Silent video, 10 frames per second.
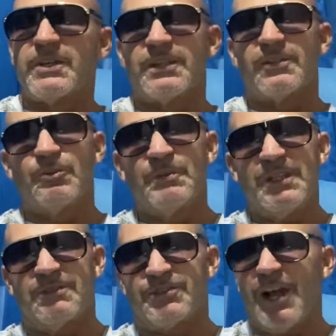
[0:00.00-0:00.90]
a little
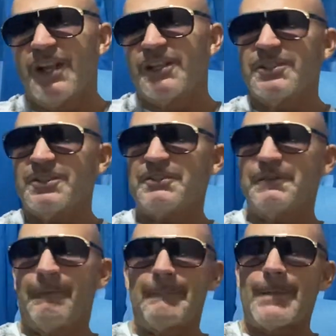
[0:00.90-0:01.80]
bit jealous
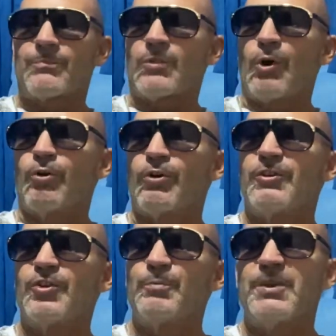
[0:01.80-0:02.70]
or a
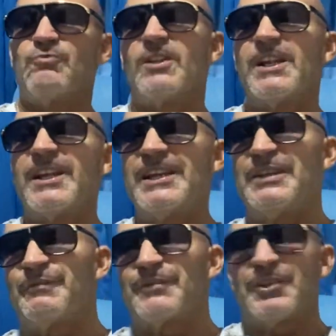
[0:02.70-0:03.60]
little bit
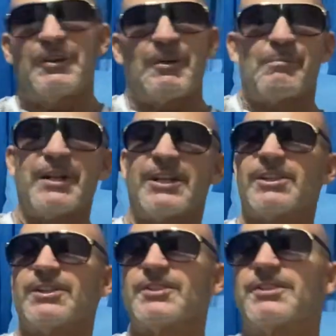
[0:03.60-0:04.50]
relieved,
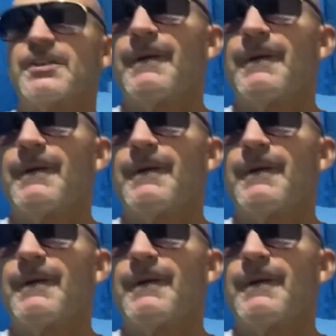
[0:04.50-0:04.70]
because